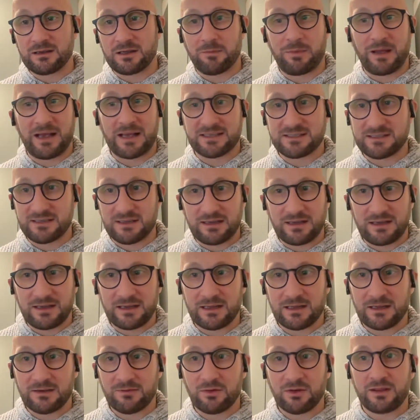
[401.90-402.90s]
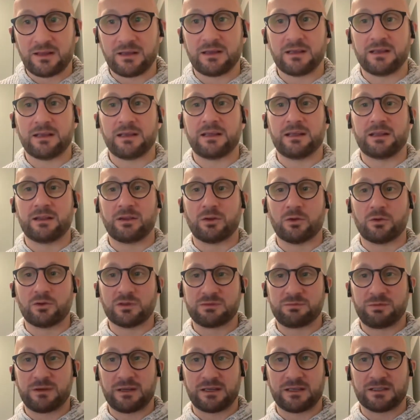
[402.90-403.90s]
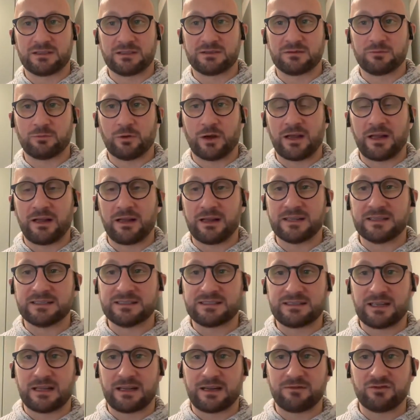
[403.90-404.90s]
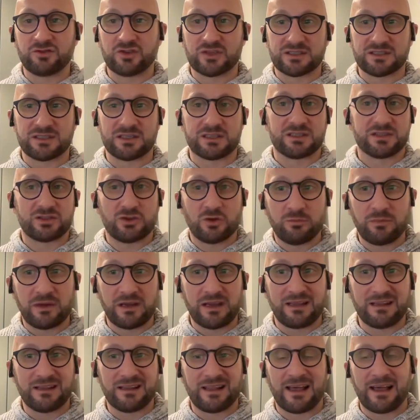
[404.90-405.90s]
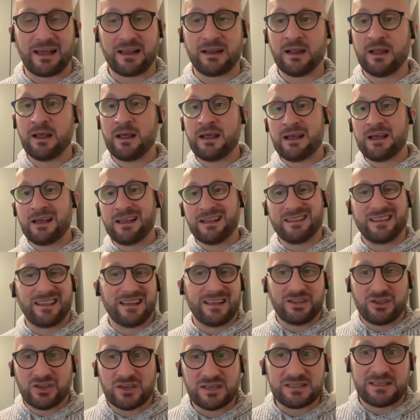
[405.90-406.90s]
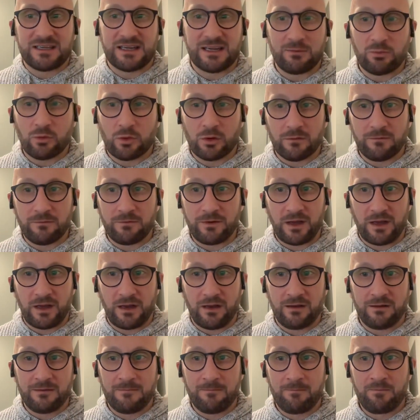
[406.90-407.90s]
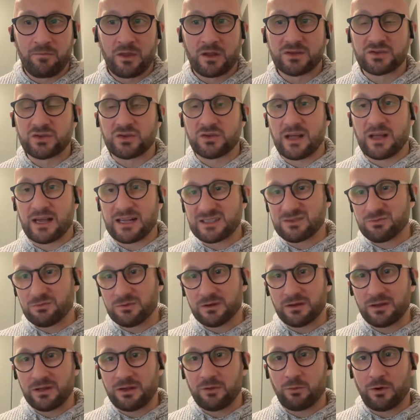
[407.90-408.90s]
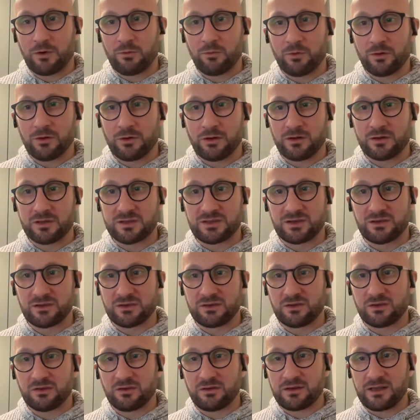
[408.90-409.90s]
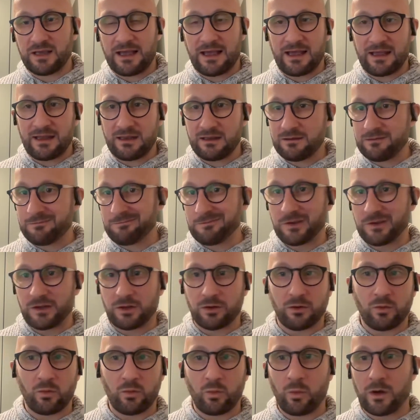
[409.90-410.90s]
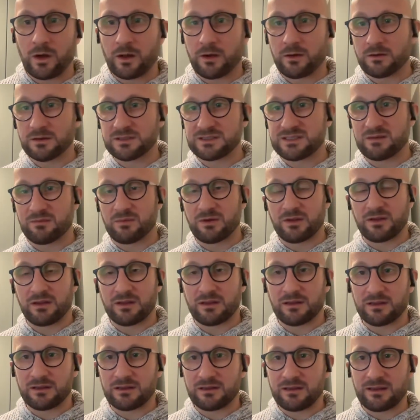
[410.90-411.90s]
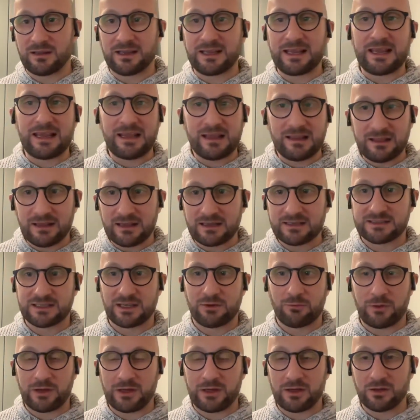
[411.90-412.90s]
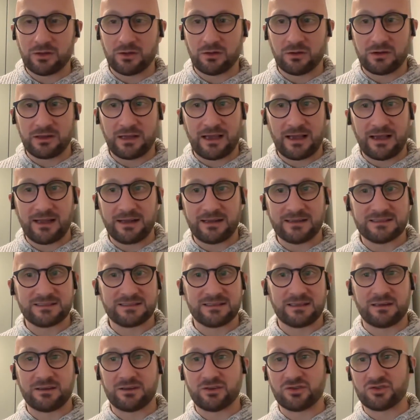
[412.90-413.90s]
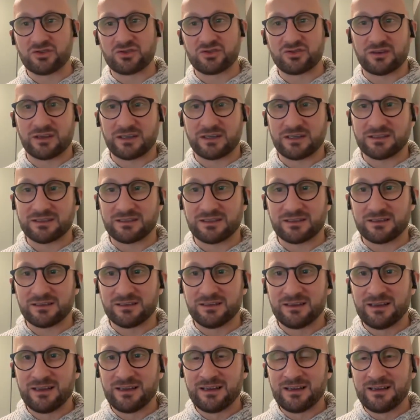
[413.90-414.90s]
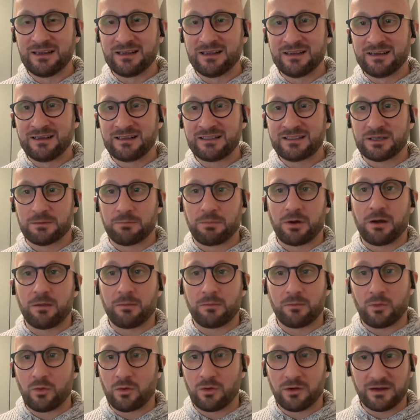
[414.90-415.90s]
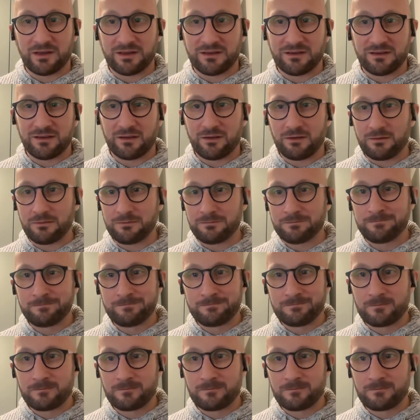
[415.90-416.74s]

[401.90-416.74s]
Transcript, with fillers: capacity and everything in those pigs right instead of just assuming that they just need more feed so that's really what we're going to start to look at. You know, what are some of the, the key things that we can look at instead of just trying to to pump more into them.